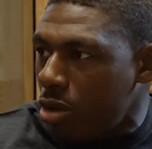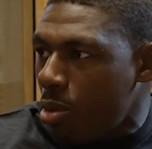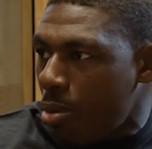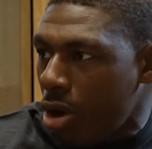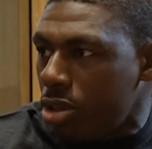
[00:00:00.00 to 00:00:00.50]

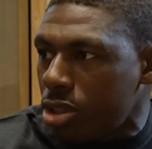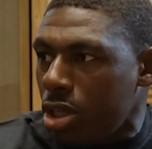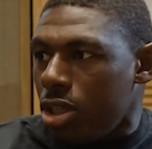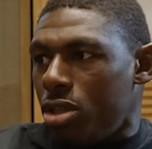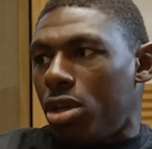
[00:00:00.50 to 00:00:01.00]
Gilbert
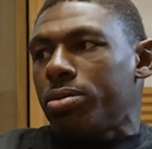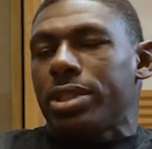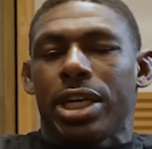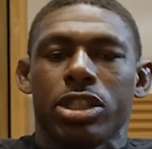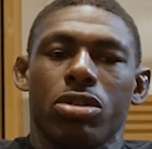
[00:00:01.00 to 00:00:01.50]
Burns. You know what I'm
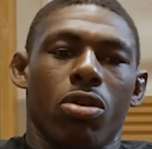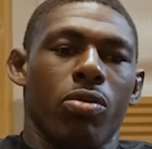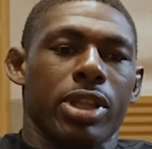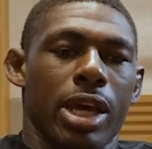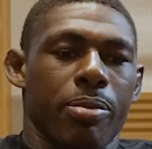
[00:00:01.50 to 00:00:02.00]
saying? So
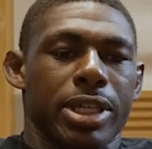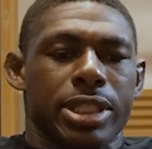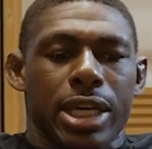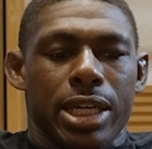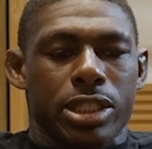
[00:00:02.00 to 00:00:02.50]
with that being
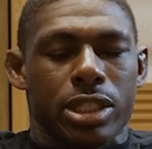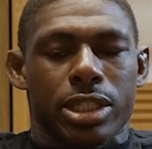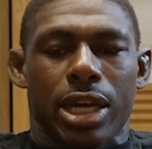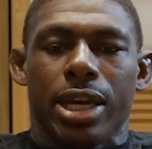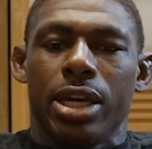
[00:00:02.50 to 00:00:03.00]
said, it's
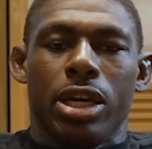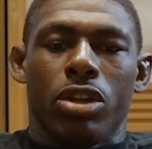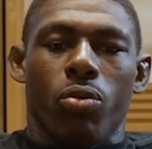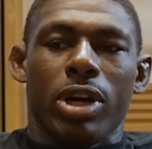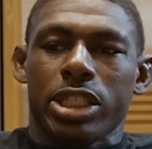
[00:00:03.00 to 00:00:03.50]
just like
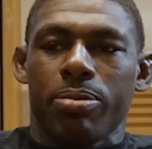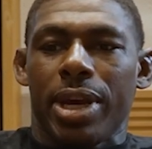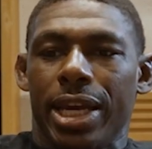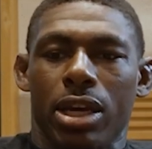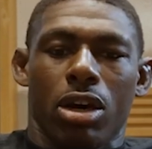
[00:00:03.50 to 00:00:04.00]
the
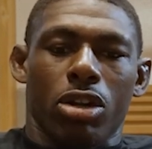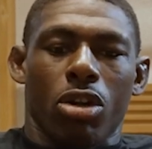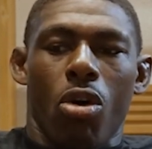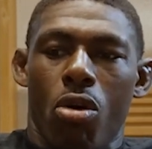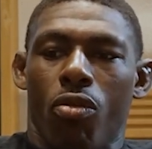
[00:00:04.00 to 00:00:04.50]
resume
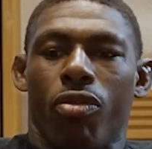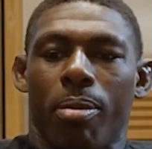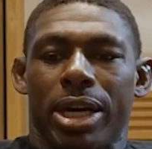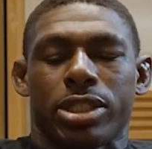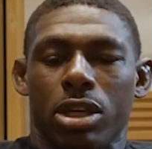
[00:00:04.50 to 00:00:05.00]
alone for
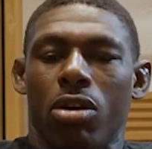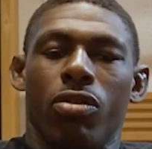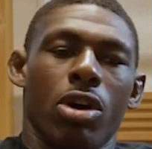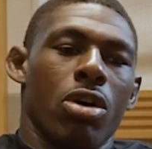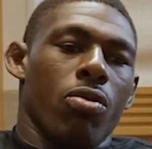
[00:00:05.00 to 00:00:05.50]

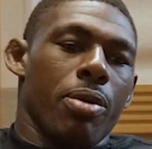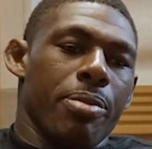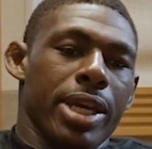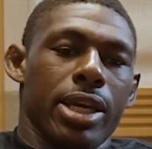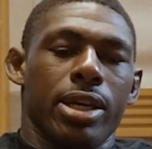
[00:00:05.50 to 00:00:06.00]
myself with
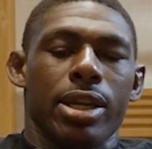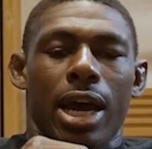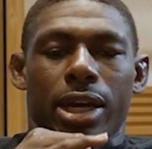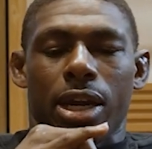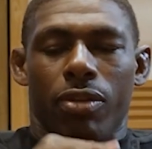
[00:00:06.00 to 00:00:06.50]
me
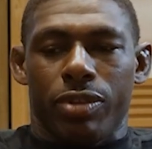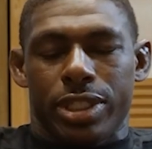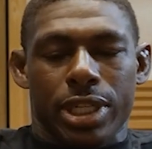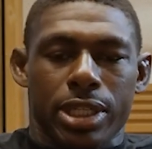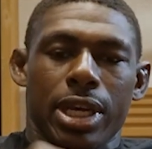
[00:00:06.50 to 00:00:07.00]
knocking out
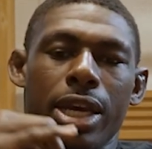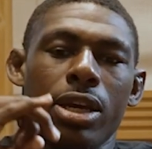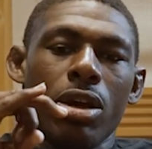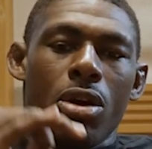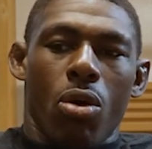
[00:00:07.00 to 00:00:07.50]

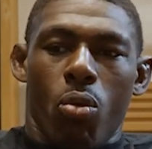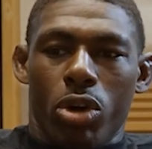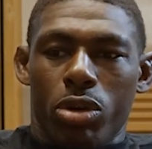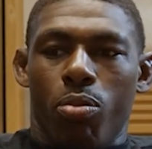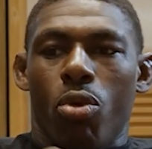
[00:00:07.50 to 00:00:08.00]
Vicente,
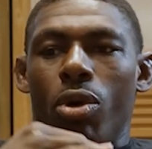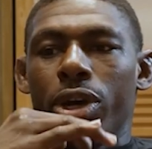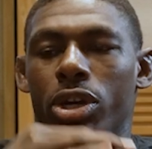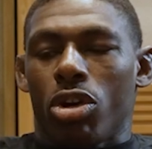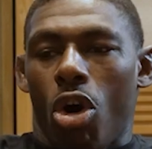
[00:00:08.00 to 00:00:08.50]
Wonder
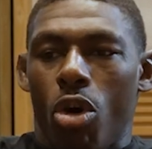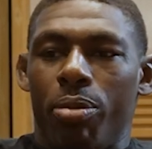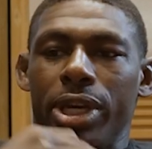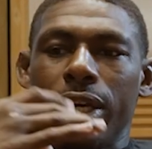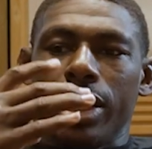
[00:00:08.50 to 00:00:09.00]
Boy,
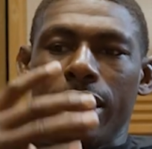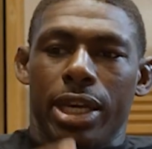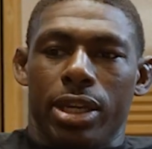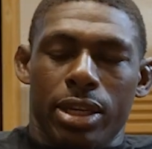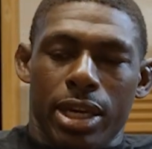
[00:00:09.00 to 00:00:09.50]
Kobe, and
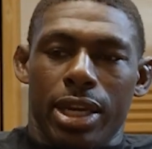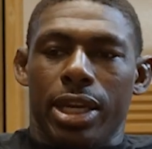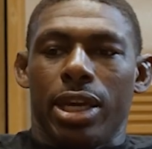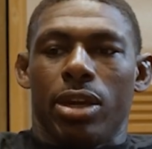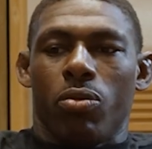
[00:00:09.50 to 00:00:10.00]
then yet
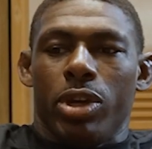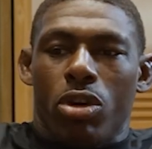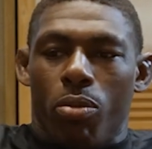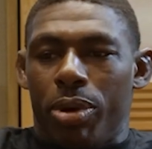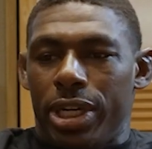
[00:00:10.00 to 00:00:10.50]
again, we
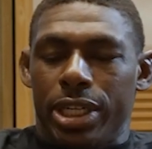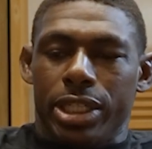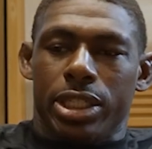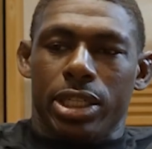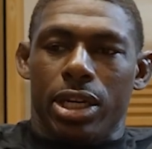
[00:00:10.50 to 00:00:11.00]
gonna put it
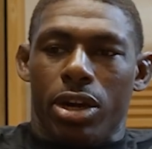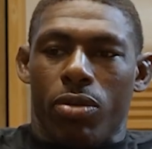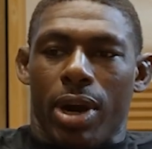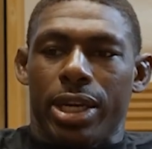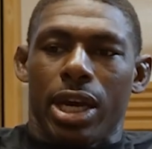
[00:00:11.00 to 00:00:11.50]
into the
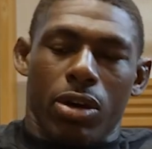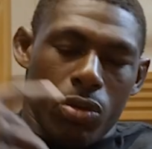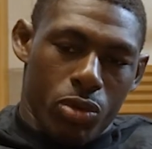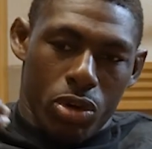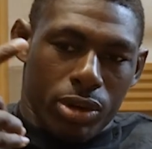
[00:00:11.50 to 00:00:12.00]
air right now.
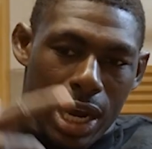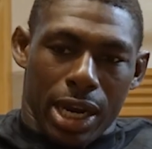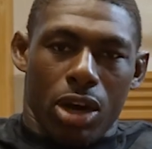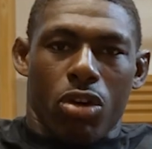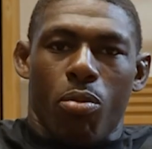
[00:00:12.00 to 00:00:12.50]
We're gonna
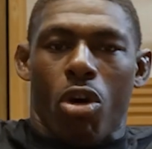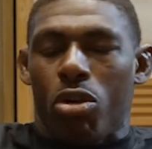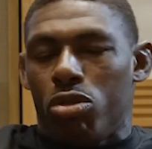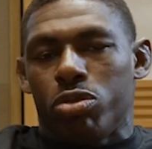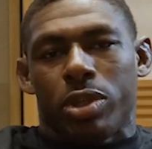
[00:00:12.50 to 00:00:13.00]
knock out
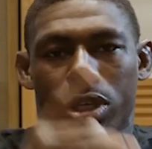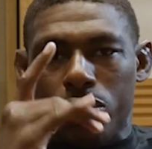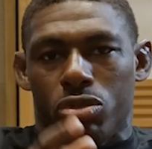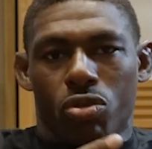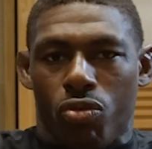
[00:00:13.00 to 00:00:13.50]
Kamaru Usman
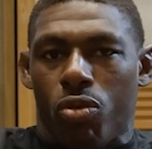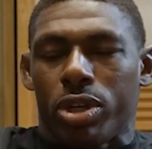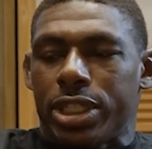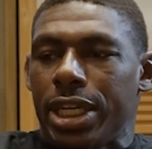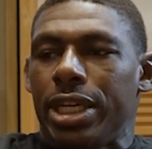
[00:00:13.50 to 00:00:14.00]
come June
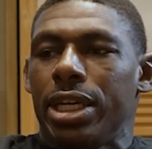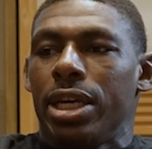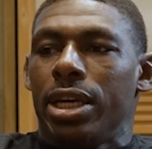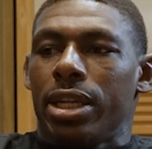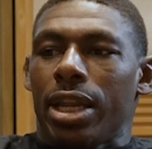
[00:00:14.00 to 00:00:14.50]
14th.
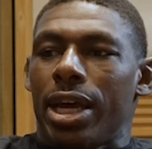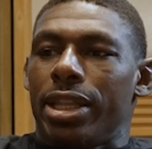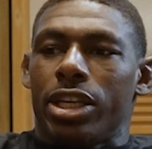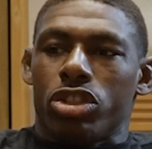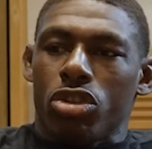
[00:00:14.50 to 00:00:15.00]

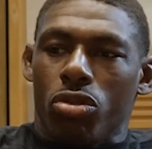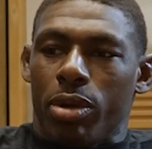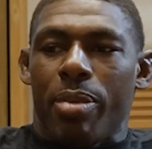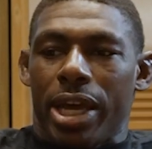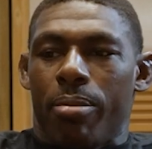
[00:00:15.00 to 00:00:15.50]
Like, there's no
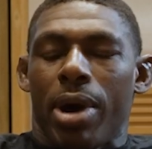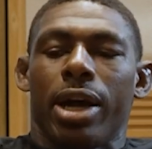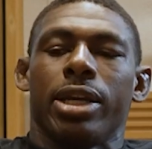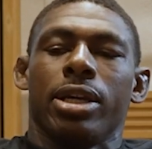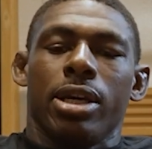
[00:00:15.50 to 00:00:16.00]
debate
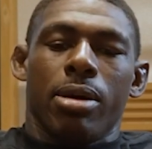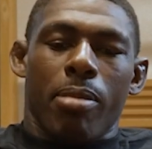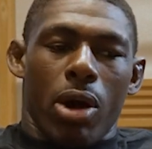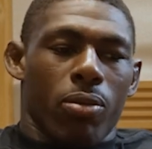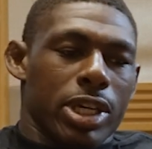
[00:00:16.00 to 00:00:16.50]
about it.
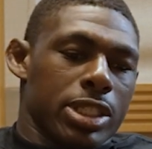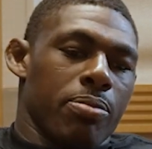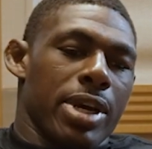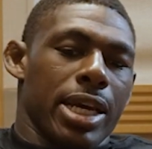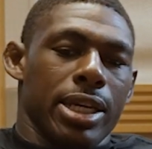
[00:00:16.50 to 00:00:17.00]
My
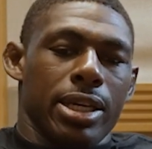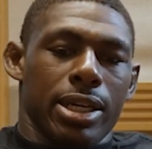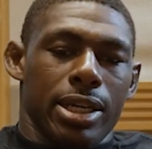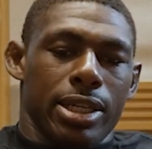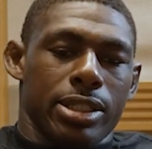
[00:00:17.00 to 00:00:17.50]
resume
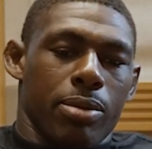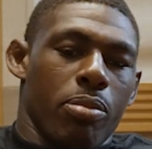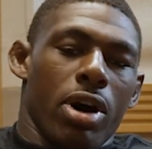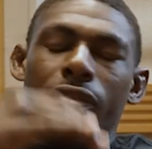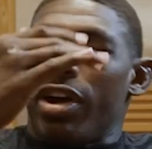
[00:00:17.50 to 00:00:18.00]
is
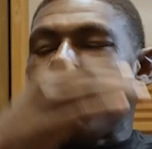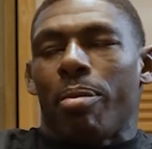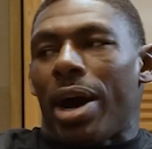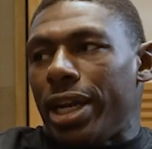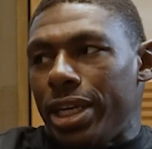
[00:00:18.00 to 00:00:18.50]
above
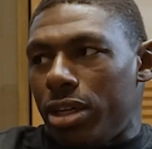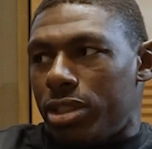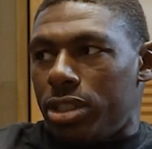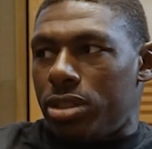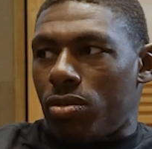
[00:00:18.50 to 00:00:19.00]
everybody else's,